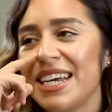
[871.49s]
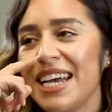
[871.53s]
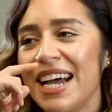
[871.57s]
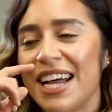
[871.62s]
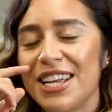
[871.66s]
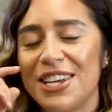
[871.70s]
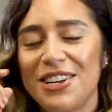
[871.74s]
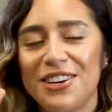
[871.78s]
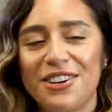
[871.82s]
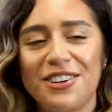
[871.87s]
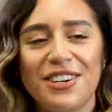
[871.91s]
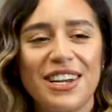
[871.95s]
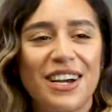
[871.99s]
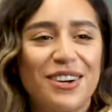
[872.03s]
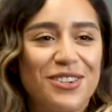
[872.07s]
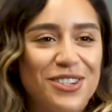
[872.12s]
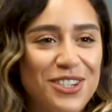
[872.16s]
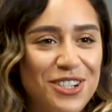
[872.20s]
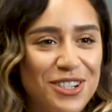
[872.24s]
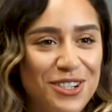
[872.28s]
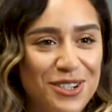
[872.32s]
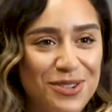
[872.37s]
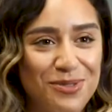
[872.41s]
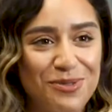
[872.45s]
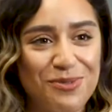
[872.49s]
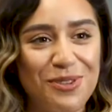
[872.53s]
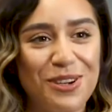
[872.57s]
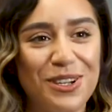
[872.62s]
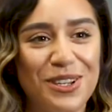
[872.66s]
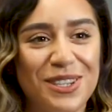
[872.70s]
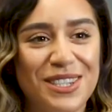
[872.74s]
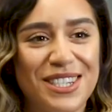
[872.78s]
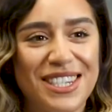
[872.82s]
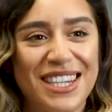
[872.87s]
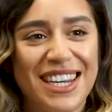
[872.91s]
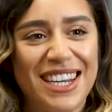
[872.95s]
And, you know, now she just
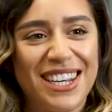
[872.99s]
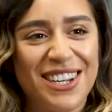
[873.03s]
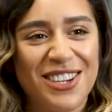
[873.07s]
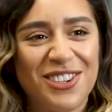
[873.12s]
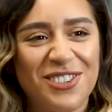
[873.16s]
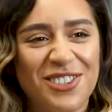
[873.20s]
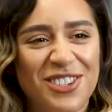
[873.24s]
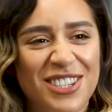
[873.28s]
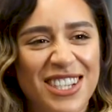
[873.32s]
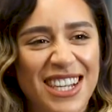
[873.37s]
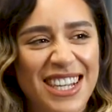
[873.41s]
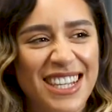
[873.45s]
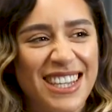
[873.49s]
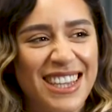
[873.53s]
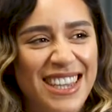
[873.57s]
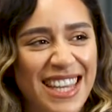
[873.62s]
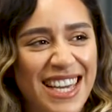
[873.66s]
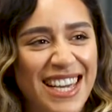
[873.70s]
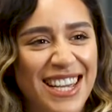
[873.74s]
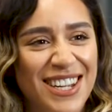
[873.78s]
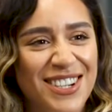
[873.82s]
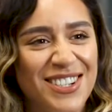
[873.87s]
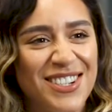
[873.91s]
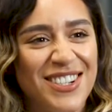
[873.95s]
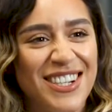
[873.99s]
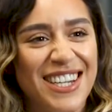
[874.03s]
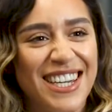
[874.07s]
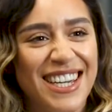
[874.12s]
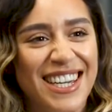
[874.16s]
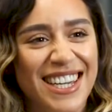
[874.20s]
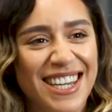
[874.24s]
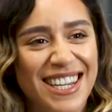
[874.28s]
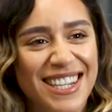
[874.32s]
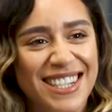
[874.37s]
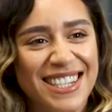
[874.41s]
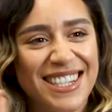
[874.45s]
waltzed in, you're just like, there she
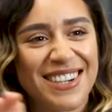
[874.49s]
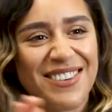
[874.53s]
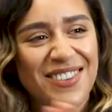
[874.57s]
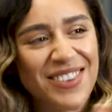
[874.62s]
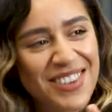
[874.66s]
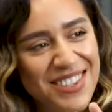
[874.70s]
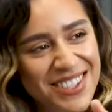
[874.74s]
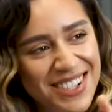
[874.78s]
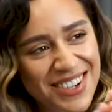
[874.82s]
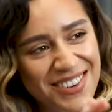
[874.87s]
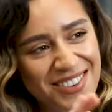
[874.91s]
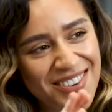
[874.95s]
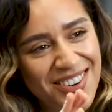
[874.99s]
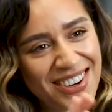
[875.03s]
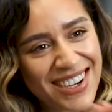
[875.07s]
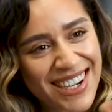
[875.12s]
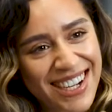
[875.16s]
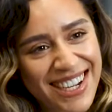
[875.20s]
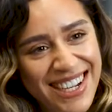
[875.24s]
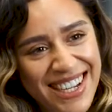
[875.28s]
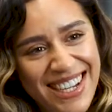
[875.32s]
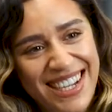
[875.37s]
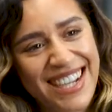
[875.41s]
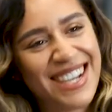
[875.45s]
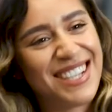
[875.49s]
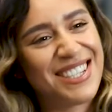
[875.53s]
is, everyone's like, way.